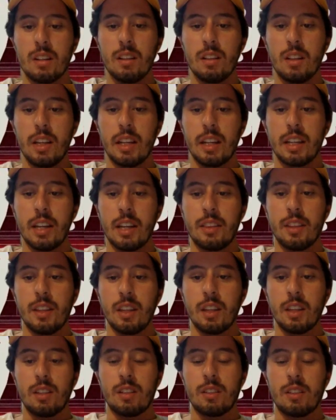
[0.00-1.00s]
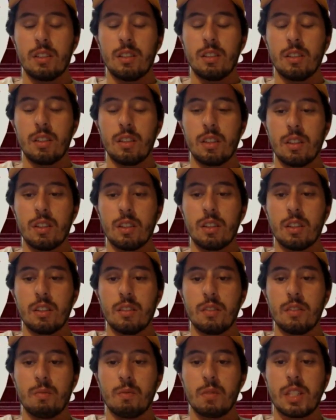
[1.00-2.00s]
Like,
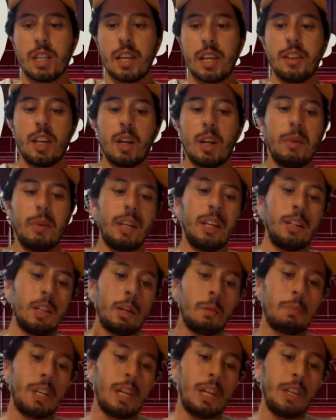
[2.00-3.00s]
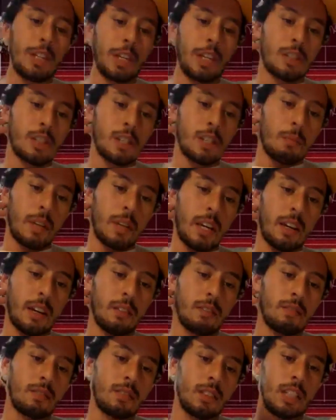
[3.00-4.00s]
because I think I might end up teaching someday,
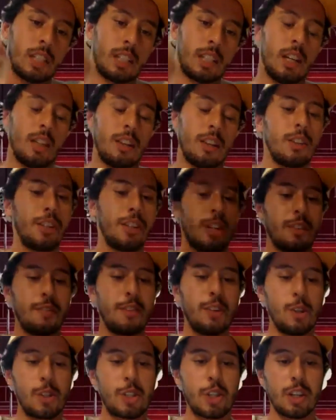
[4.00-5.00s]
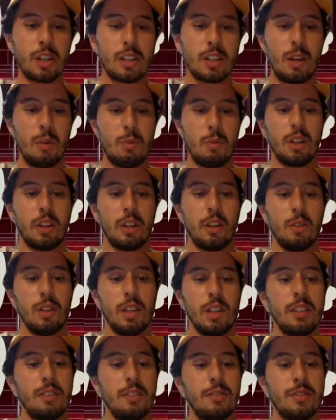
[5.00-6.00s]
like not in the near future, because I want to go
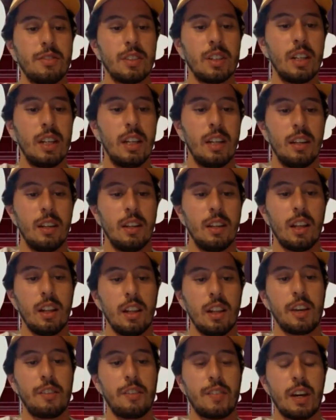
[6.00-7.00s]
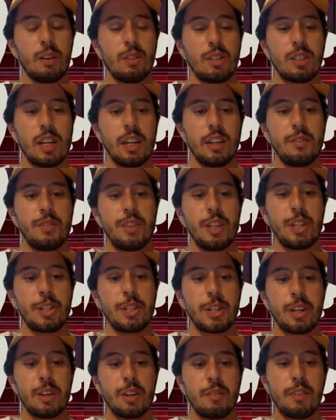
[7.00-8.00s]
live a life outside of
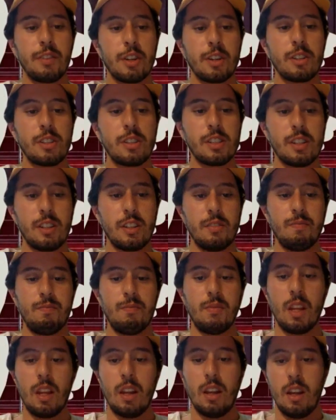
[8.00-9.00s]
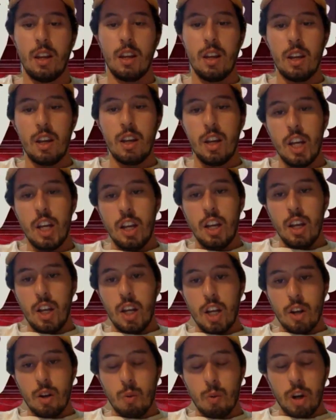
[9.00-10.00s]
teaching first and
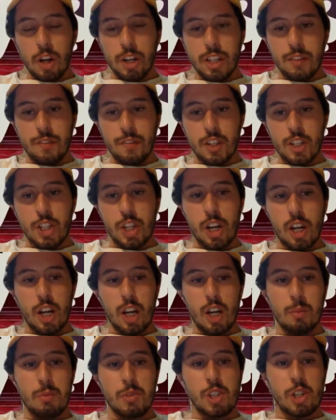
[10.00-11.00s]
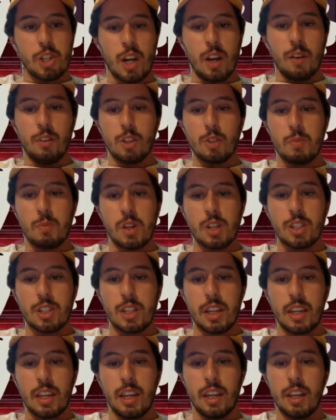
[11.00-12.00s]
work different jobs, travel as much as
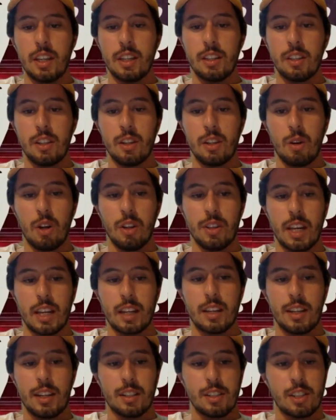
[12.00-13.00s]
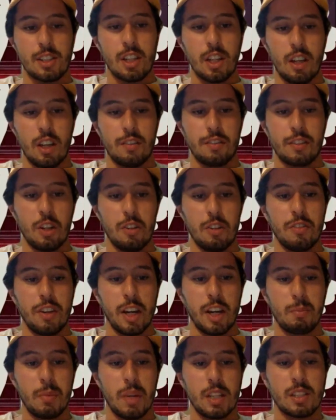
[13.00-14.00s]
I can, all that kind of stuff, go
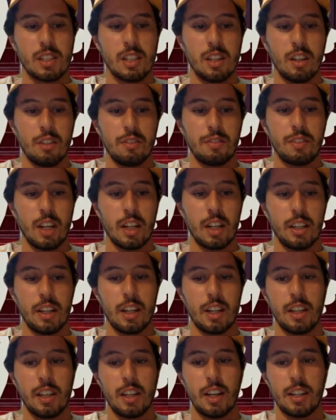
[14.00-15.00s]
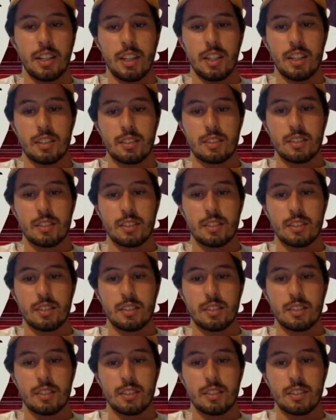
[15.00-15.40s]
find myself, yada, yada, yada,